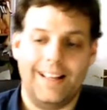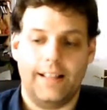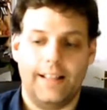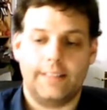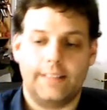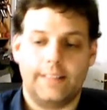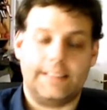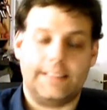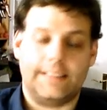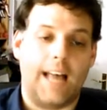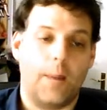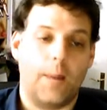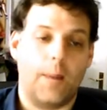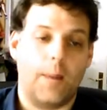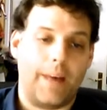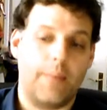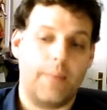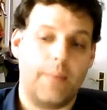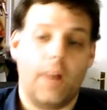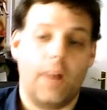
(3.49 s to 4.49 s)
set up
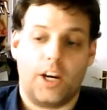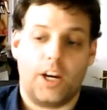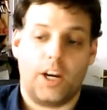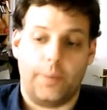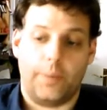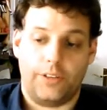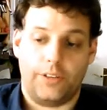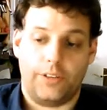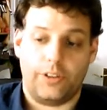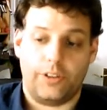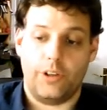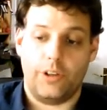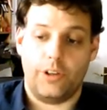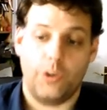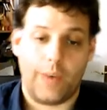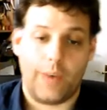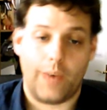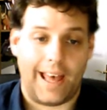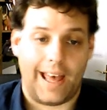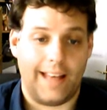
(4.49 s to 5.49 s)
a microbit so you
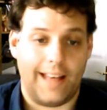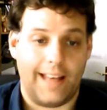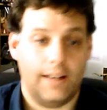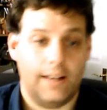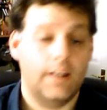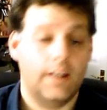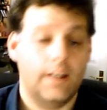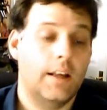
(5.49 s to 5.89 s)
can